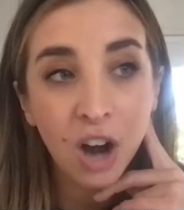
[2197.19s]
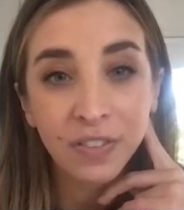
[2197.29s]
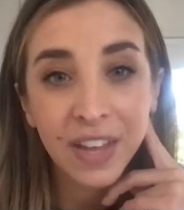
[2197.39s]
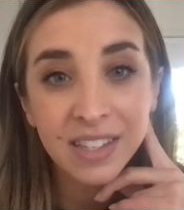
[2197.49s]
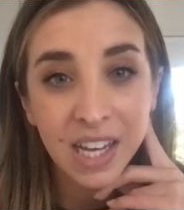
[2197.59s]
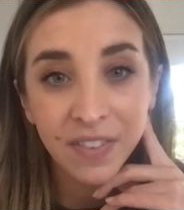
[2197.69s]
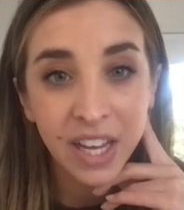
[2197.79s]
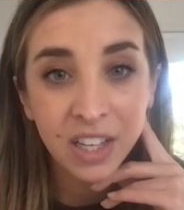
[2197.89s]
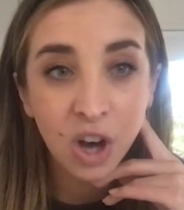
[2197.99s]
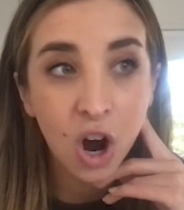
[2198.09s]
Our
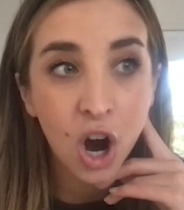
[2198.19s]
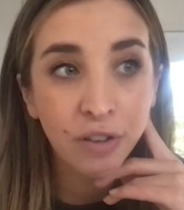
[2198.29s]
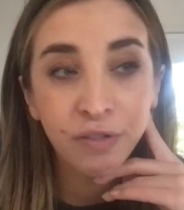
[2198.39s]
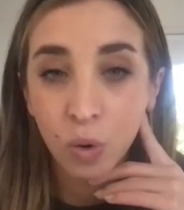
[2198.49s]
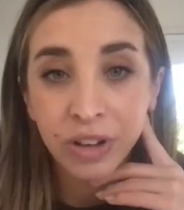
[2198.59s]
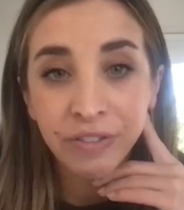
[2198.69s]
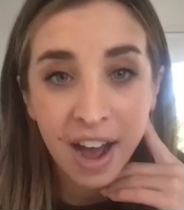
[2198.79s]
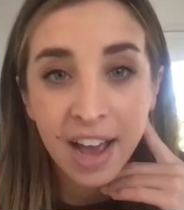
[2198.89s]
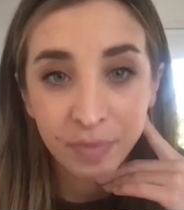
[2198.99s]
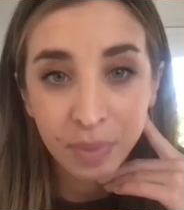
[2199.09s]
Thanksgivings are
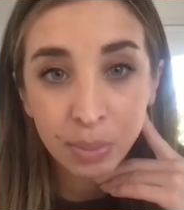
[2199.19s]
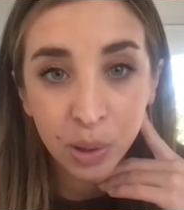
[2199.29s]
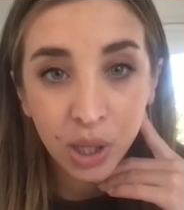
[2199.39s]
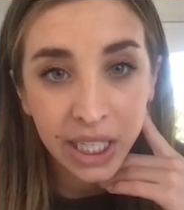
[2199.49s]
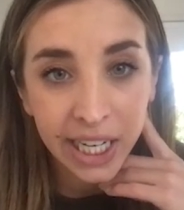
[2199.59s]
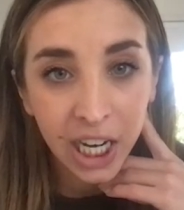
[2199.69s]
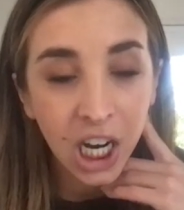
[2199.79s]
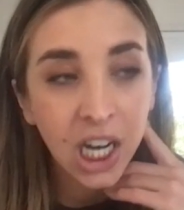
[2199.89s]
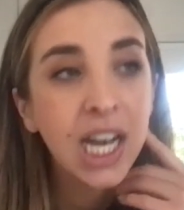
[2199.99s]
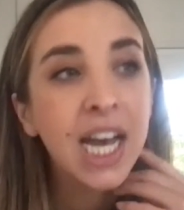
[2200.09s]
45 people a
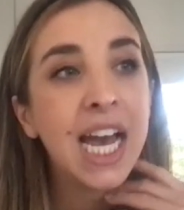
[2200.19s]
year,